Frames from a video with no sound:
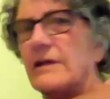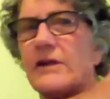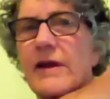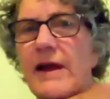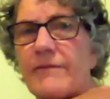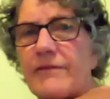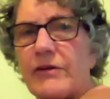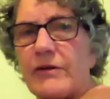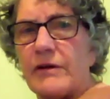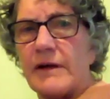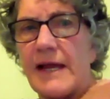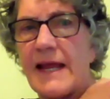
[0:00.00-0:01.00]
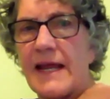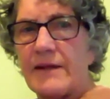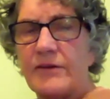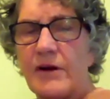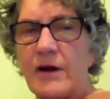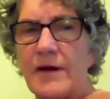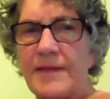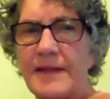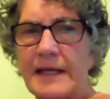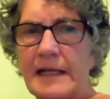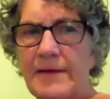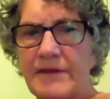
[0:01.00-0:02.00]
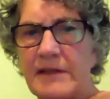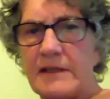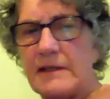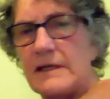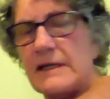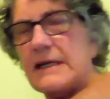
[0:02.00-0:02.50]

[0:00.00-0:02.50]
You have your hand on the 11,